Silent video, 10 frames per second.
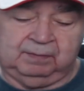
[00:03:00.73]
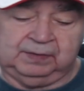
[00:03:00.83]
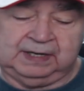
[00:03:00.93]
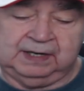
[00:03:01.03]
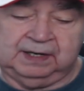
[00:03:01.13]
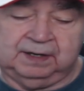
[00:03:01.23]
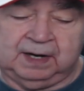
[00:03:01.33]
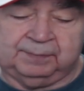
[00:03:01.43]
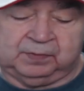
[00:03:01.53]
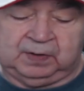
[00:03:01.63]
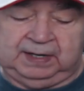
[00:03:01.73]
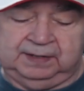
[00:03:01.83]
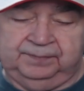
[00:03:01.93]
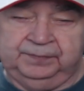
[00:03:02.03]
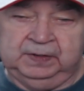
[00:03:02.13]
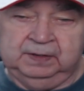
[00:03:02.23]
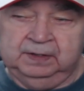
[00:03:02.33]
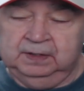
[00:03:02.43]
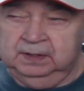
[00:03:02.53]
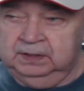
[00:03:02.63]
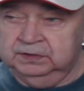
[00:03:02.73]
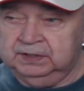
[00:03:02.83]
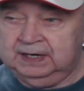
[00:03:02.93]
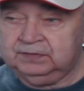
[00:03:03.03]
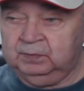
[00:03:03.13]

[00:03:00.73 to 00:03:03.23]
will get an upgrade. So that's the